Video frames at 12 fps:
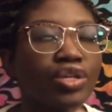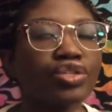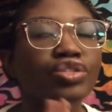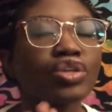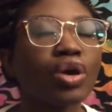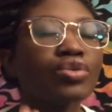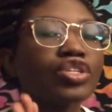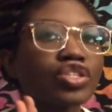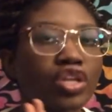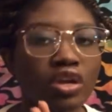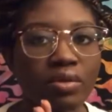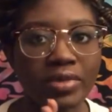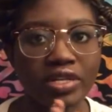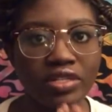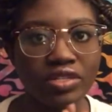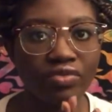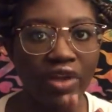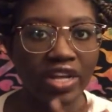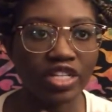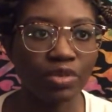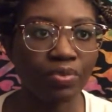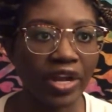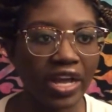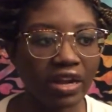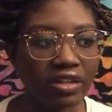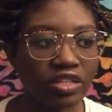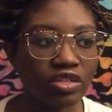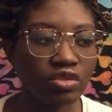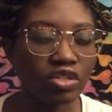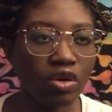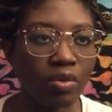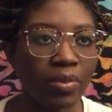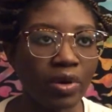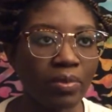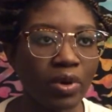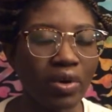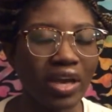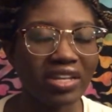so determined, right, to break out of the new adult bubble.